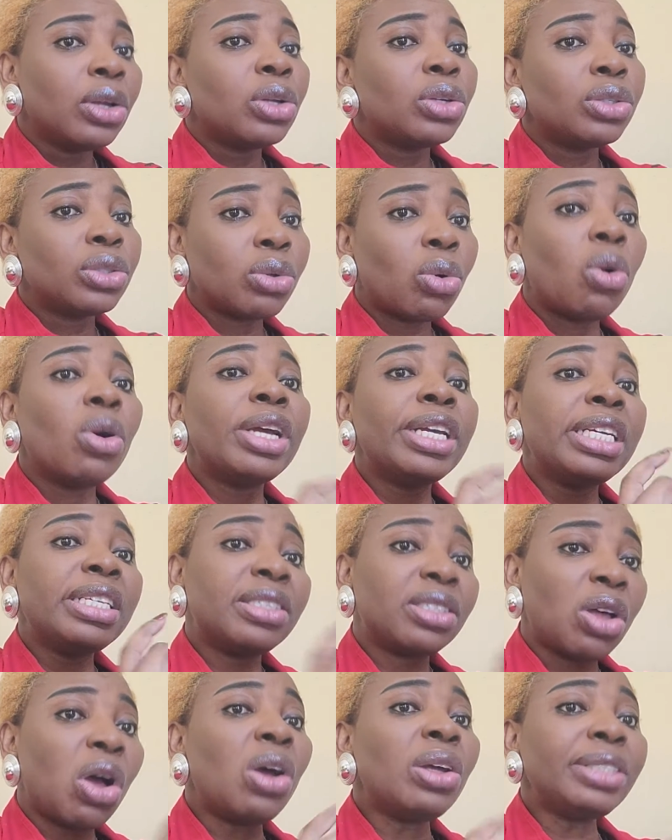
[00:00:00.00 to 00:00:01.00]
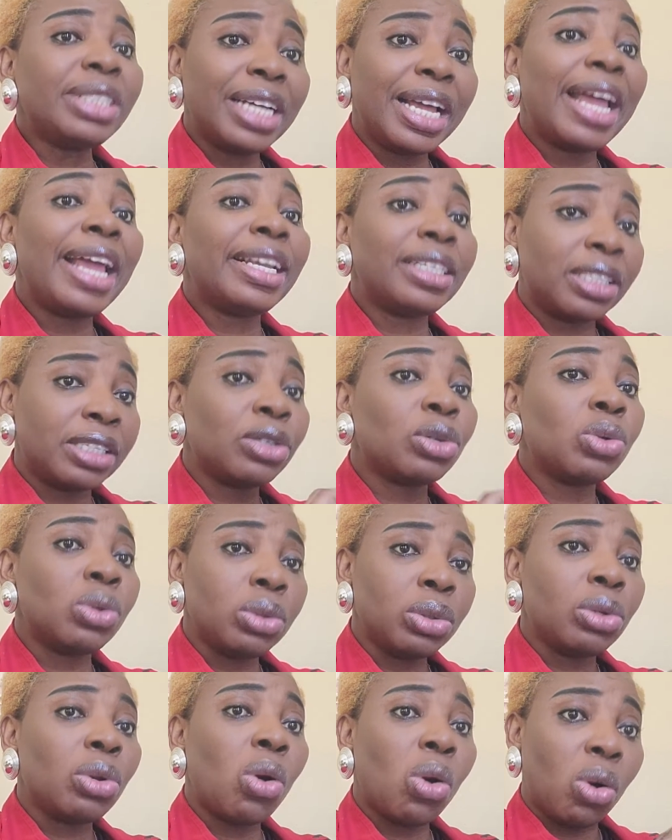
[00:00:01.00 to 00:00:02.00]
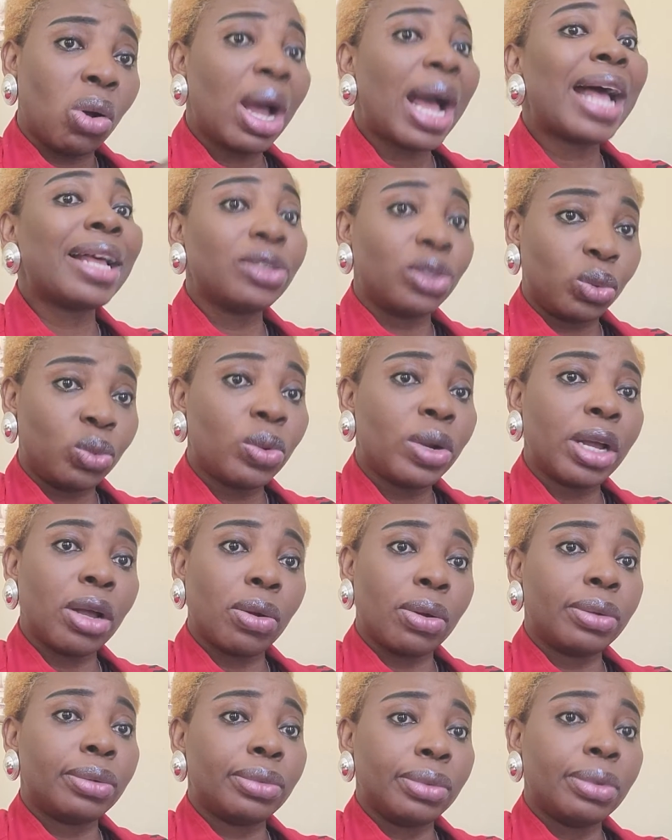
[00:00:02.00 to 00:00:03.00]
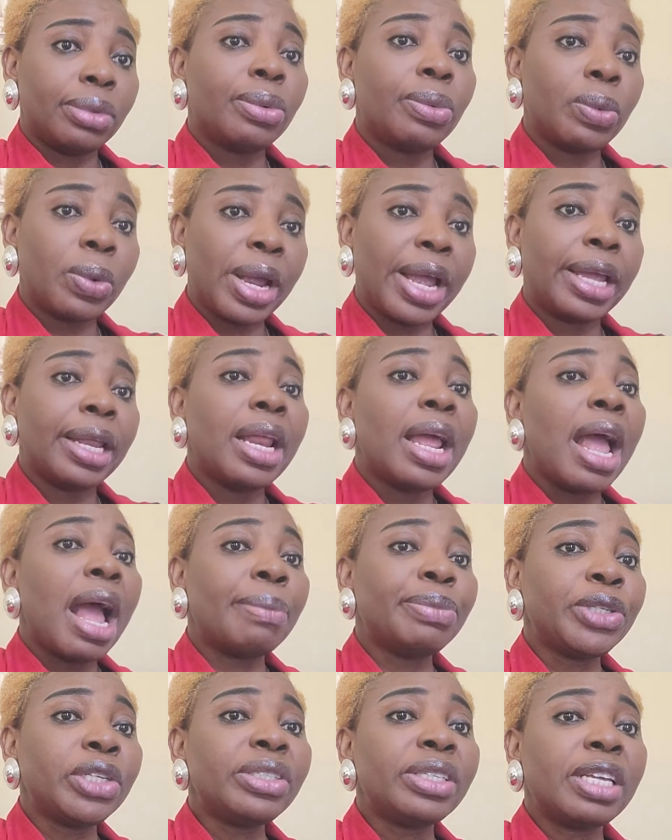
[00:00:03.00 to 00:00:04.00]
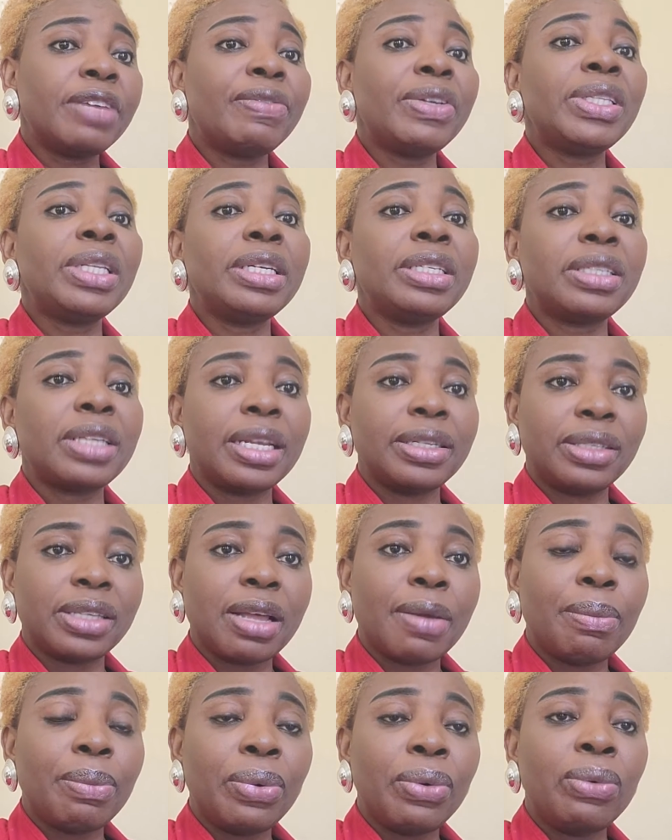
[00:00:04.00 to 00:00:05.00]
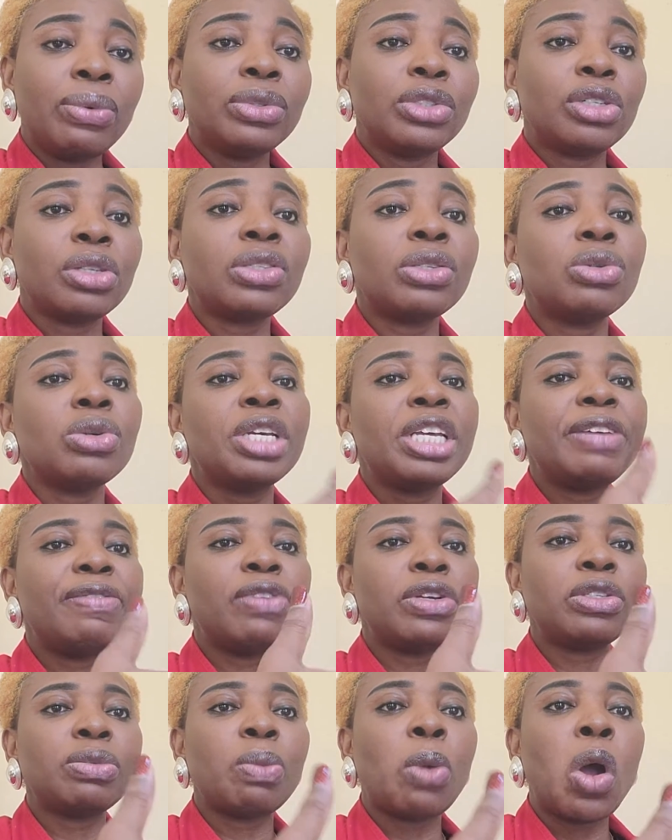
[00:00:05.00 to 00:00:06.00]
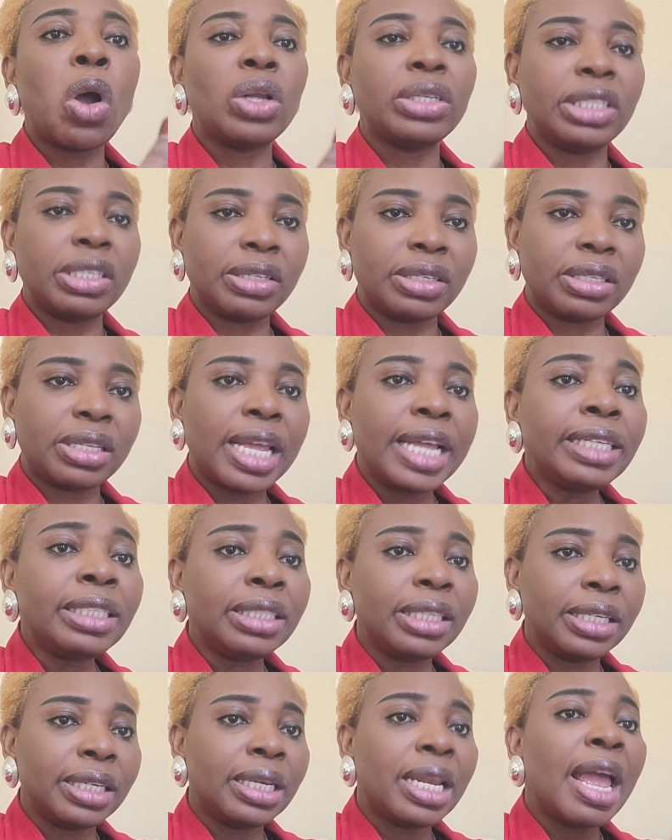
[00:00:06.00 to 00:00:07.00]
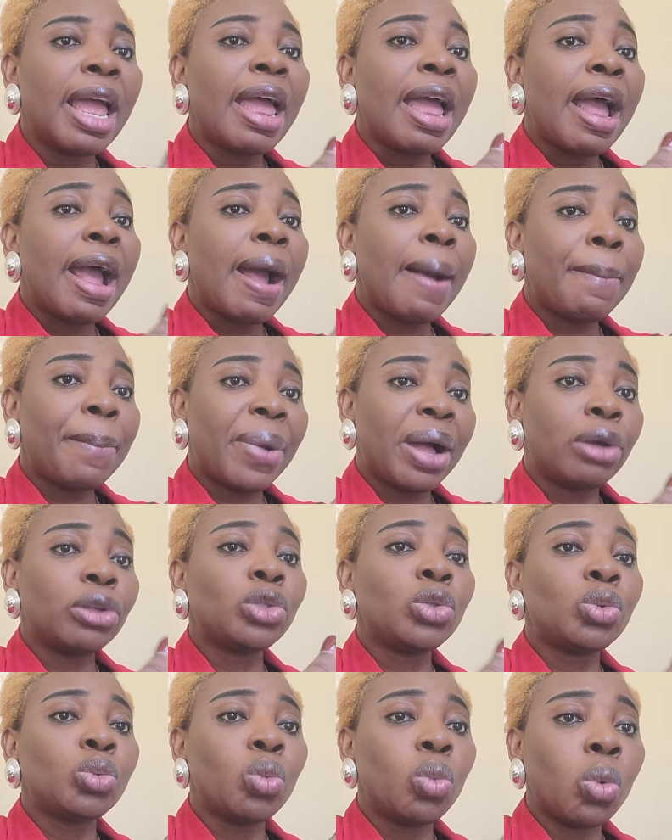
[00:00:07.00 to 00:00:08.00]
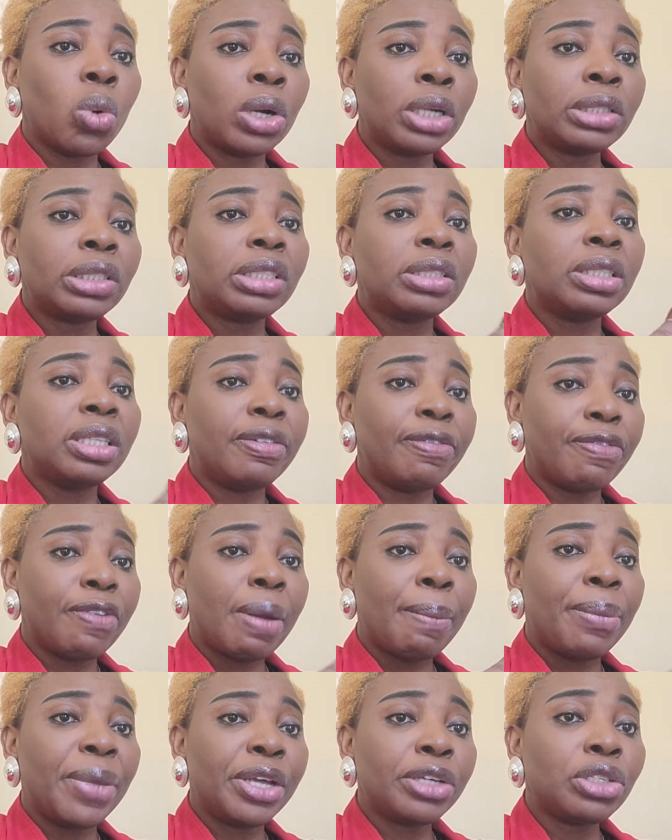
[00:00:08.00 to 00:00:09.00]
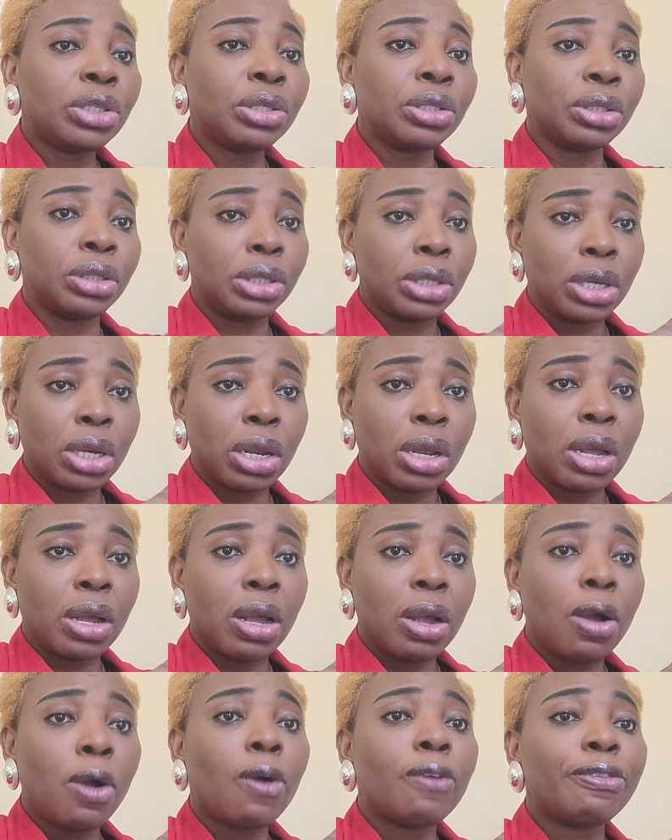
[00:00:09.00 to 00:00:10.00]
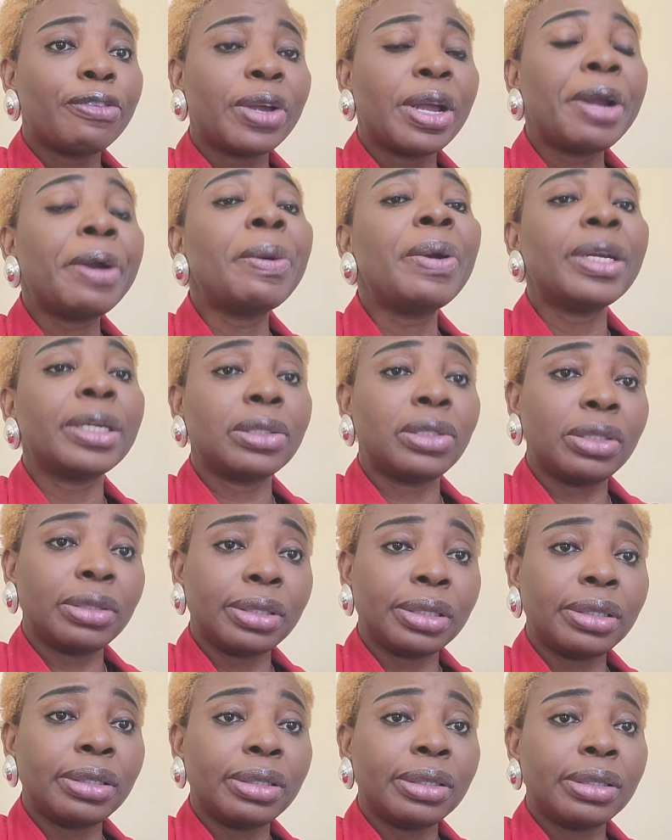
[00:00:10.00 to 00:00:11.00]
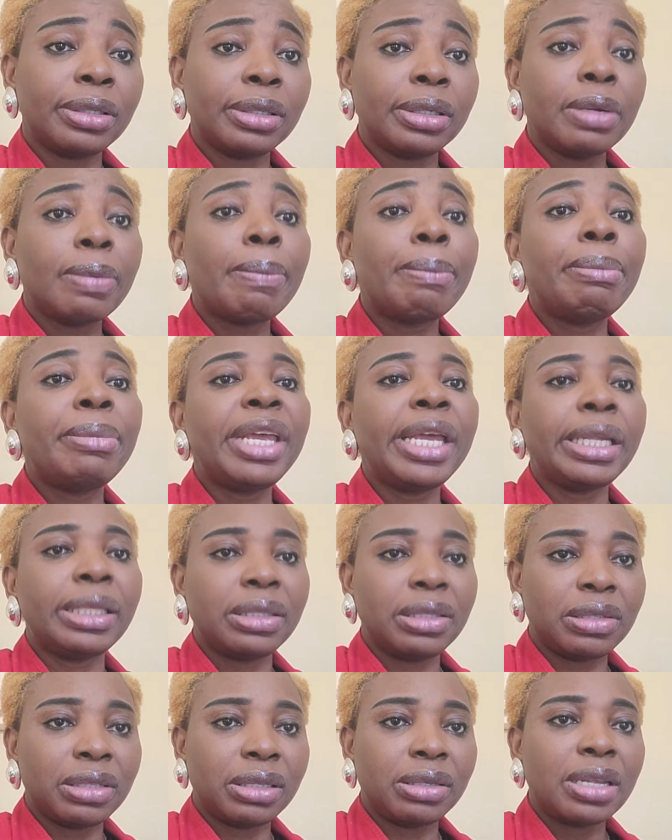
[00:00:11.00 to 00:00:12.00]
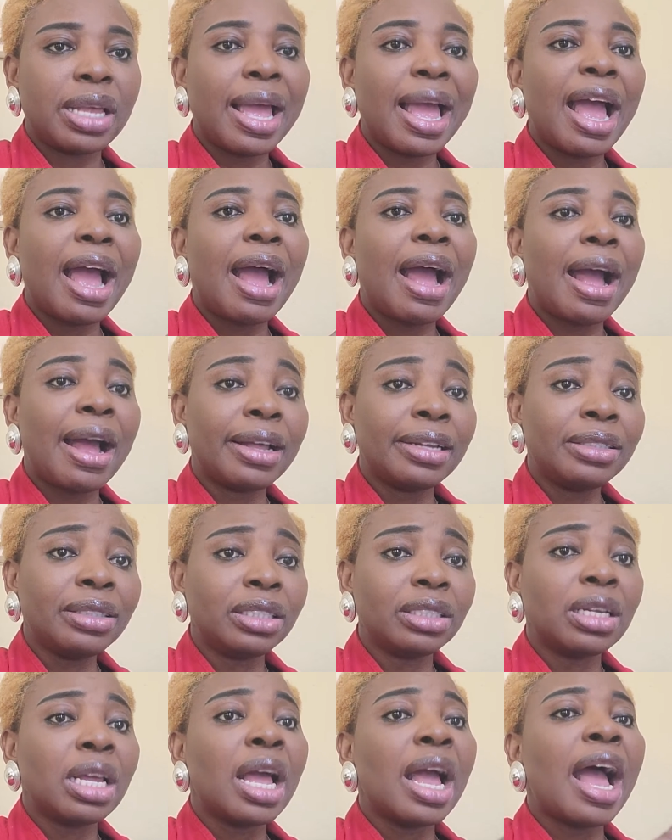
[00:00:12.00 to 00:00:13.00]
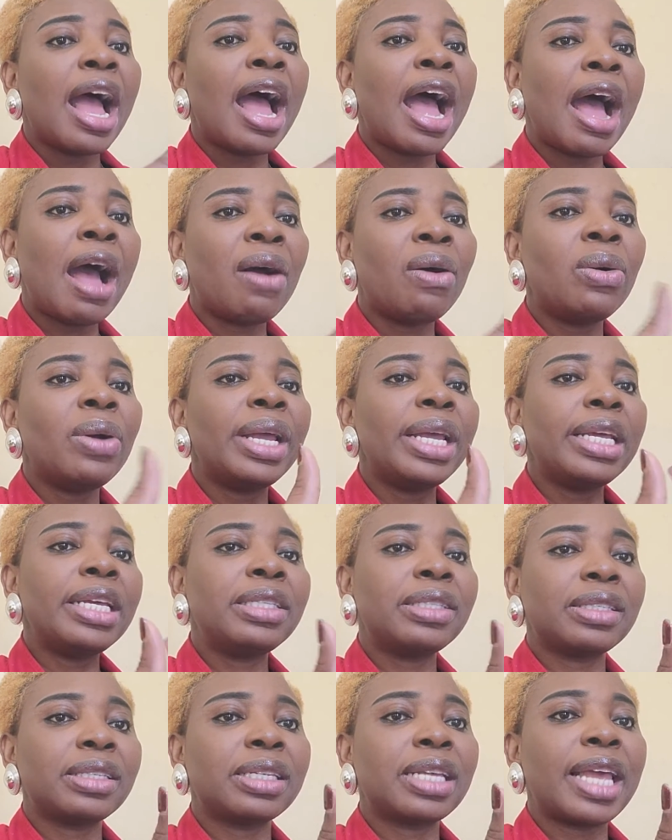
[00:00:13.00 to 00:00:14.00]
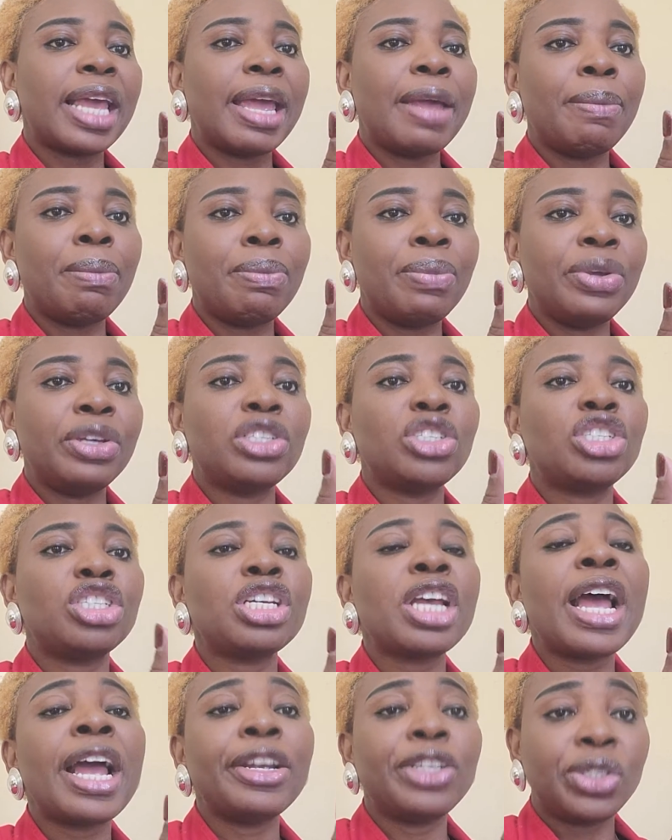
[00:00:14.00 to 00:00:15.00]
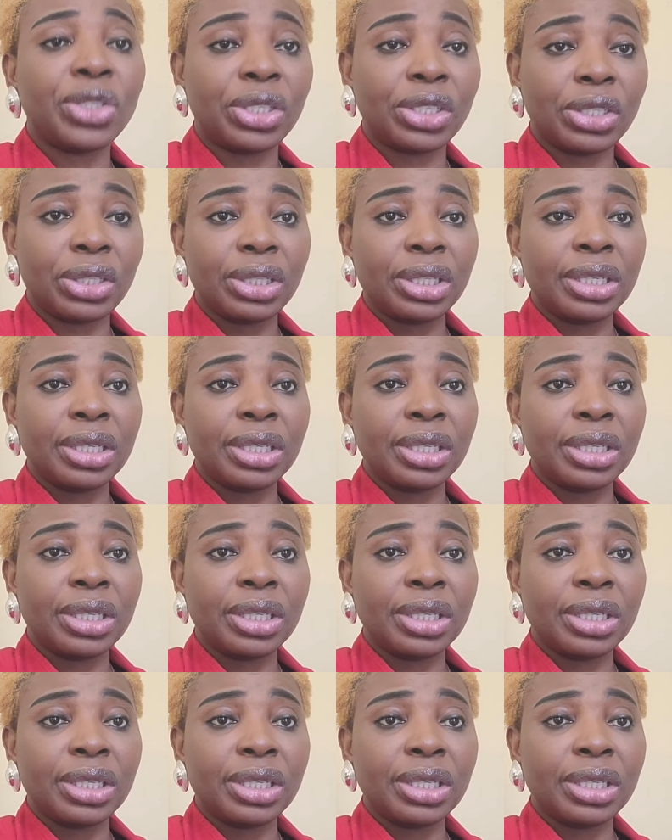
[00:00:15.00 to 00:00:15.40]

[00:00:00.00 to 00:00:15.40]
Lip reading: So it's under ethical law as well, right? I'm just giving this example just to give us more understanding about what defamation of character means and how it can be charged.